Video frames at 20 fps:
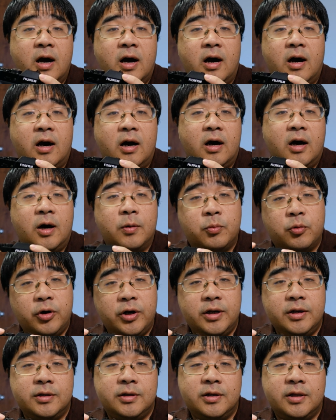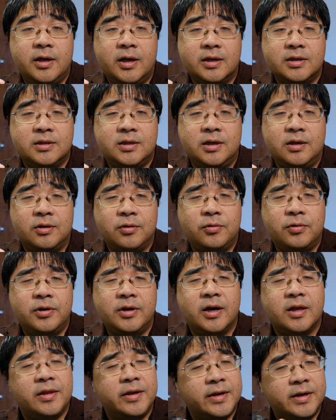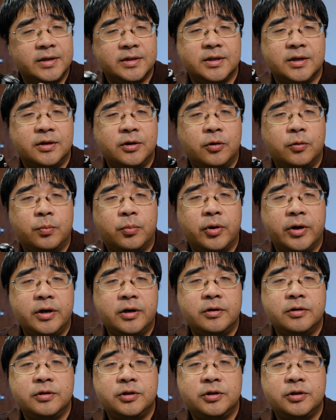upgrading to the X-T30 I think is a no-brainer,